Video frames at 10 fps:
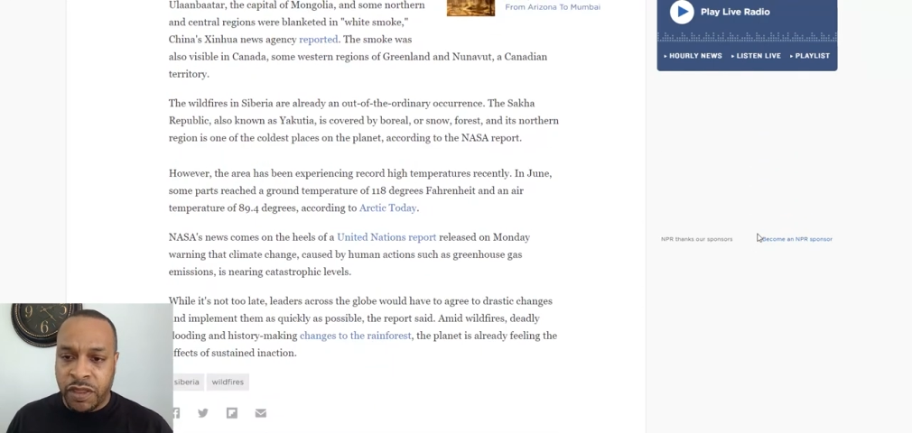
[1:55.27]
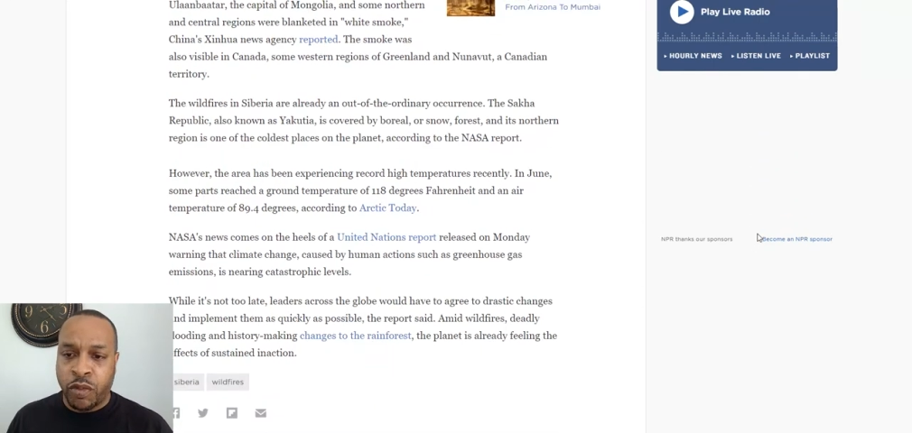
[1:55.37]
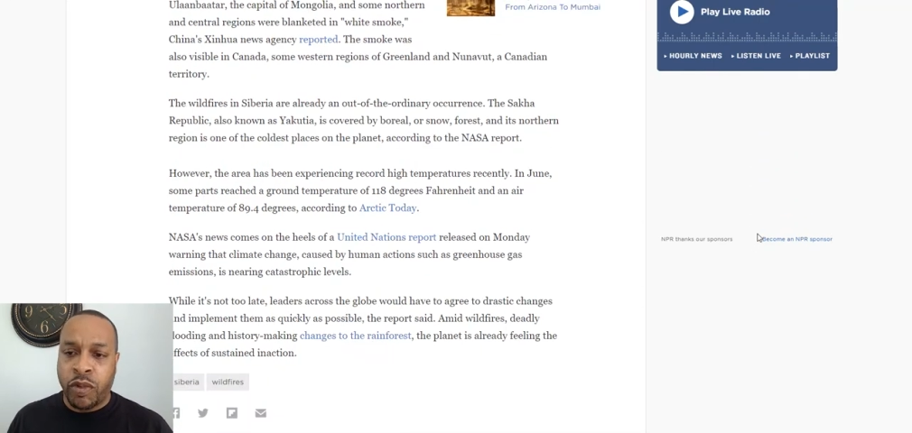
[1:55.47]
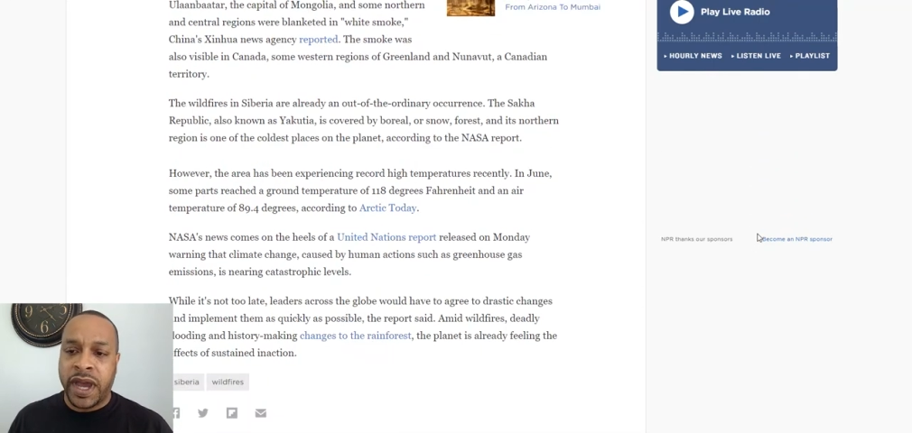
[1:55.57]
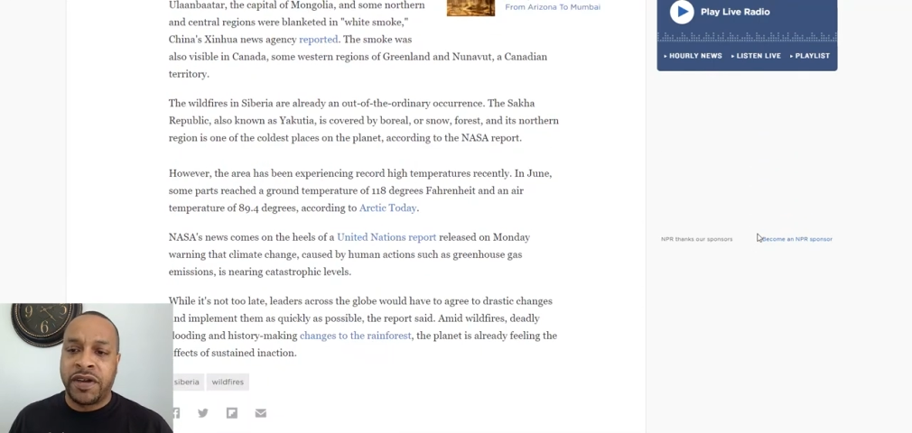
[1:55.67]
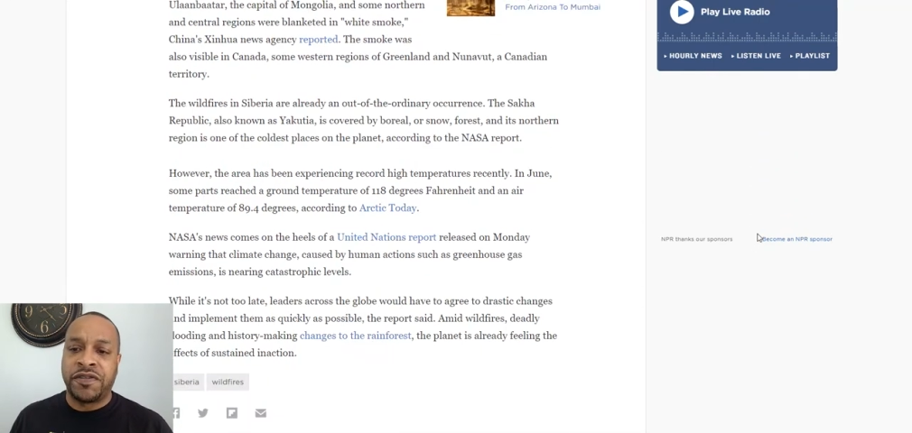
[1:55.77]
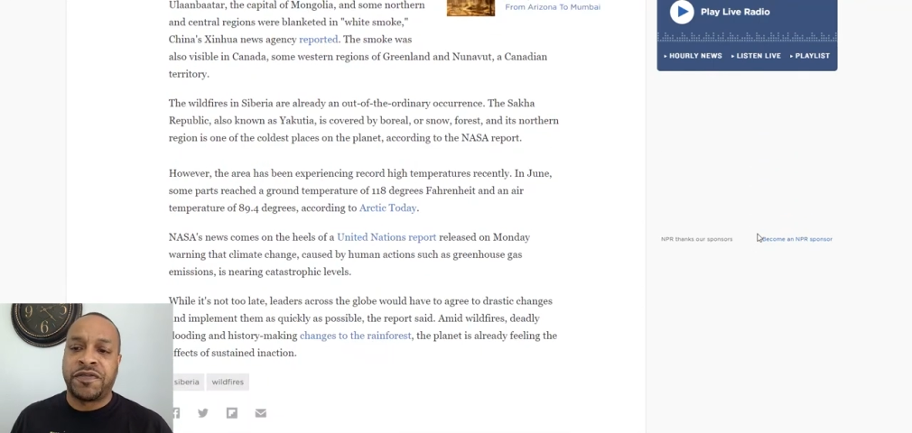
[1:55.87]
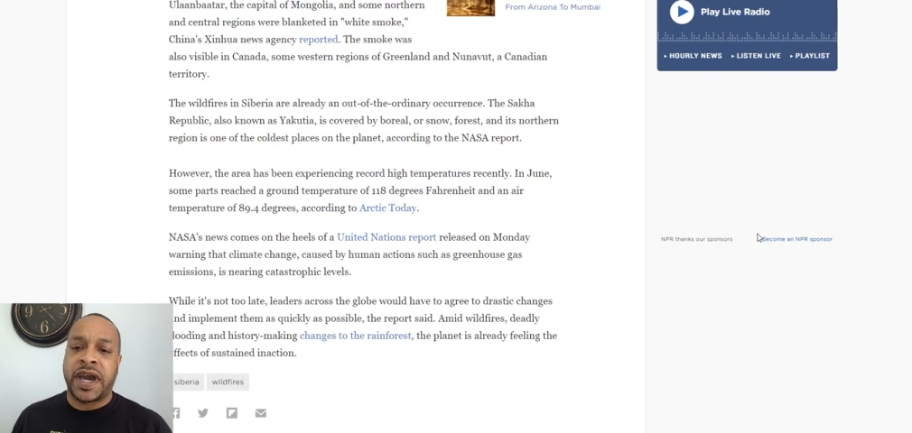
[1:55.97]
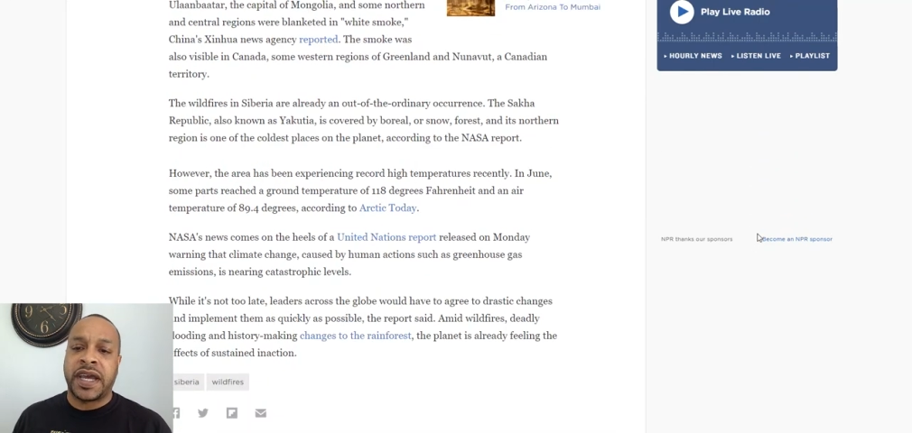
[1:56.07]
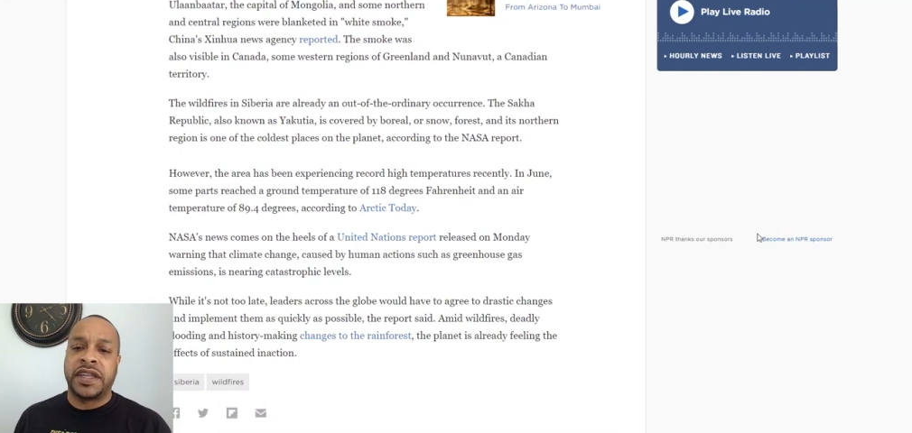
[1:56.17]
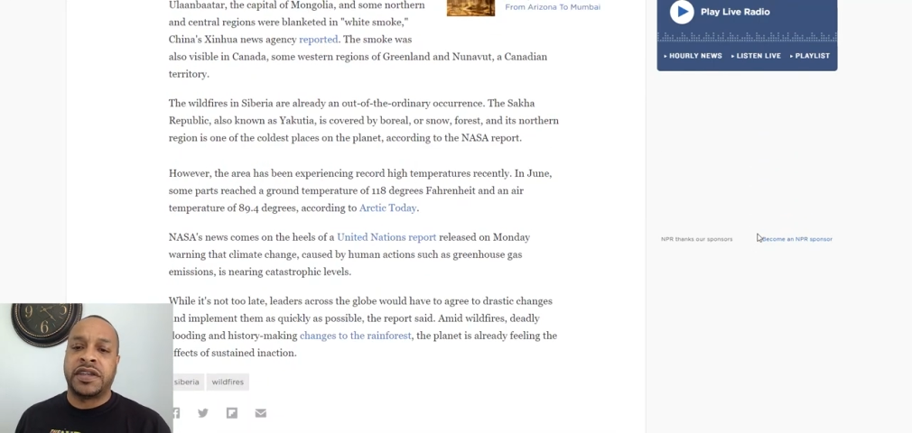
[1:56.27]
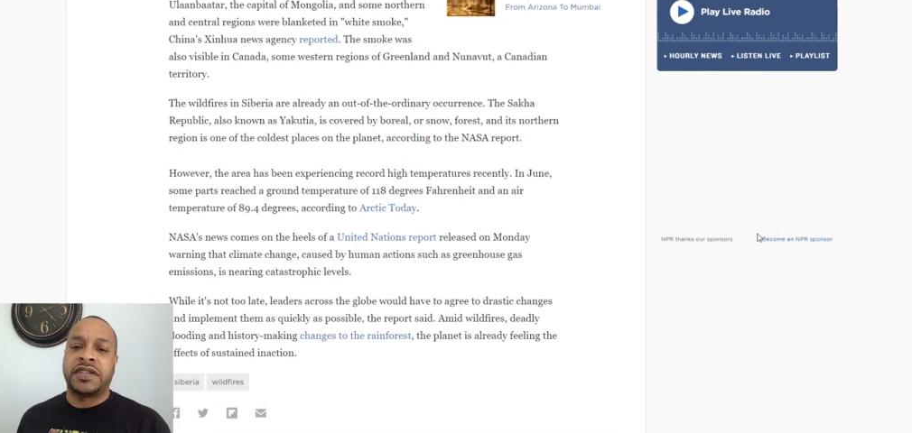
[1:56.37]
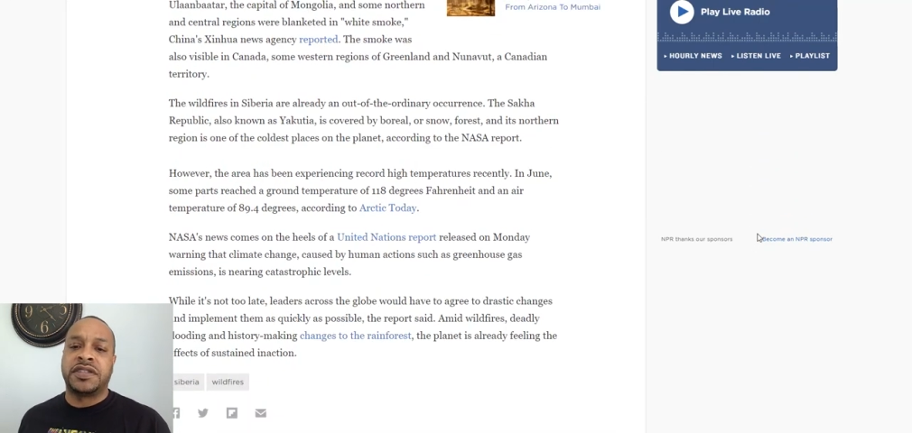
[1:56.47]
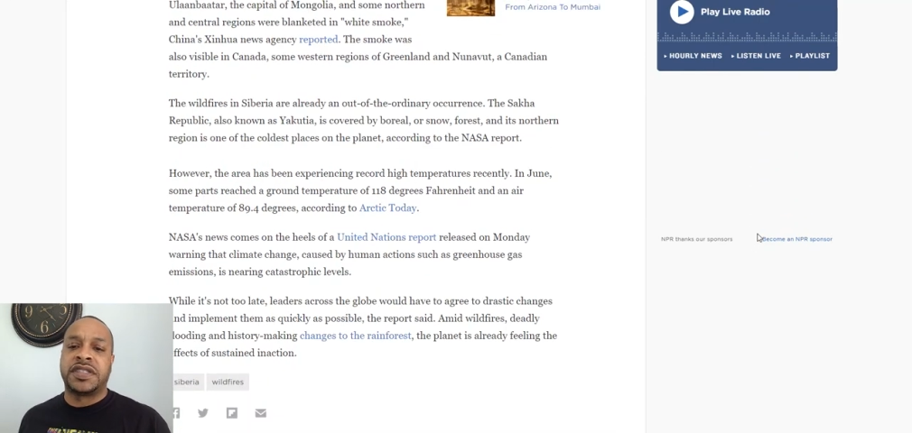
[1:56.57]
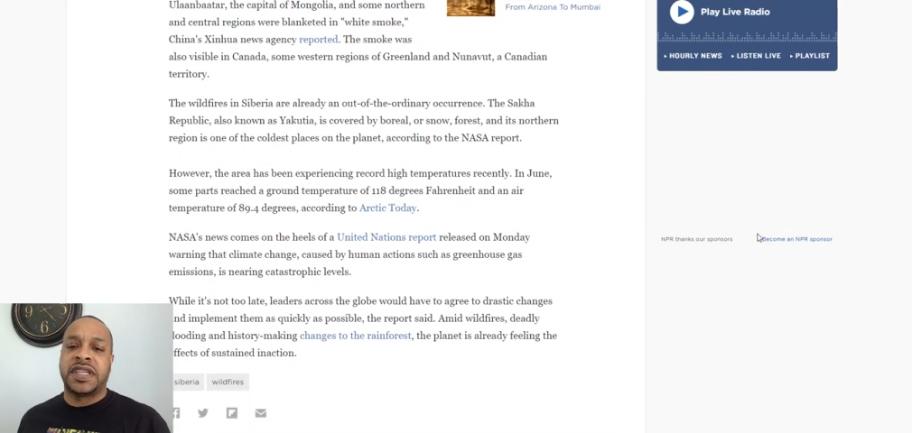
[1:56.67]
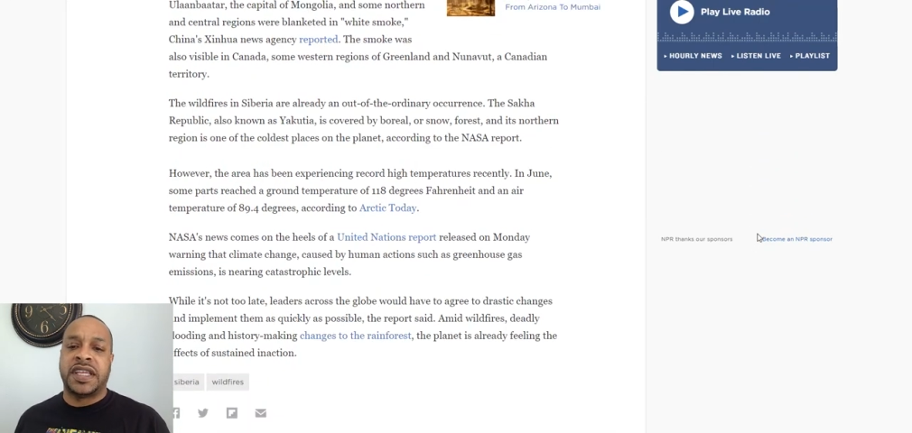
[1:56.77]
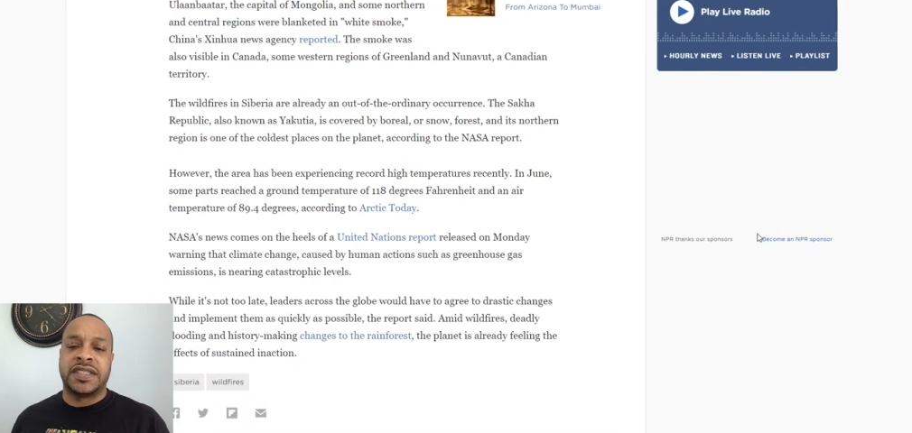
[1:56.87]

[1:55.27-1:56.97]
The wildfires